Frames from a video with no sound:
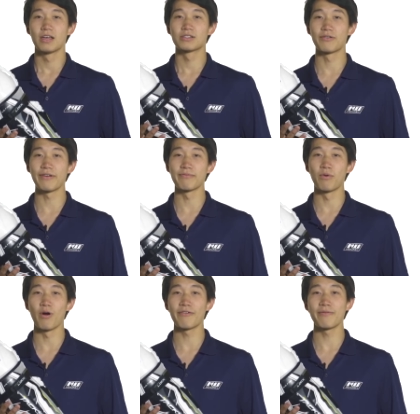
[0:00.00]
So for even
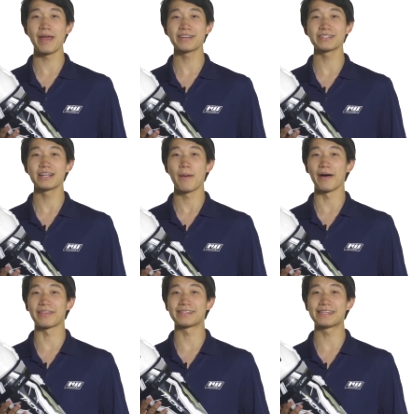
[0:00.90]
more information
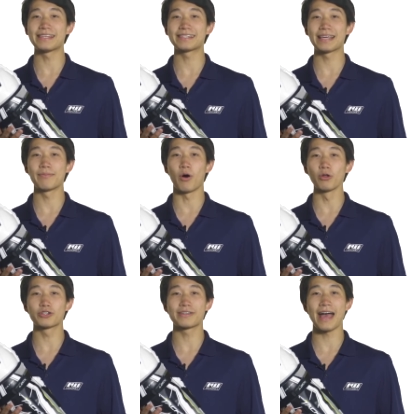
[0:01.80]
about the CCM
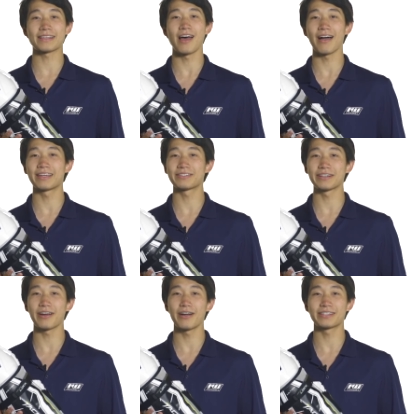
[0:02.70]
Ultra Tacks hockey
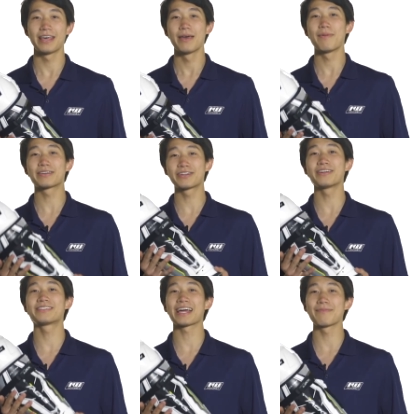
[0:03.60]
shin guards, make sure
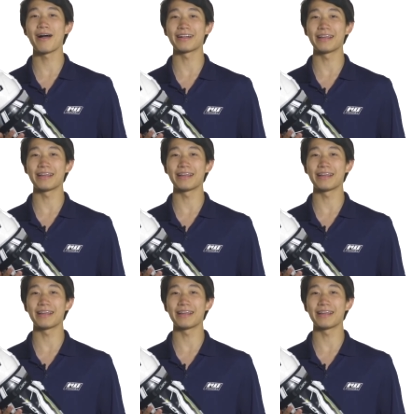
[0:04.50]
you check them out at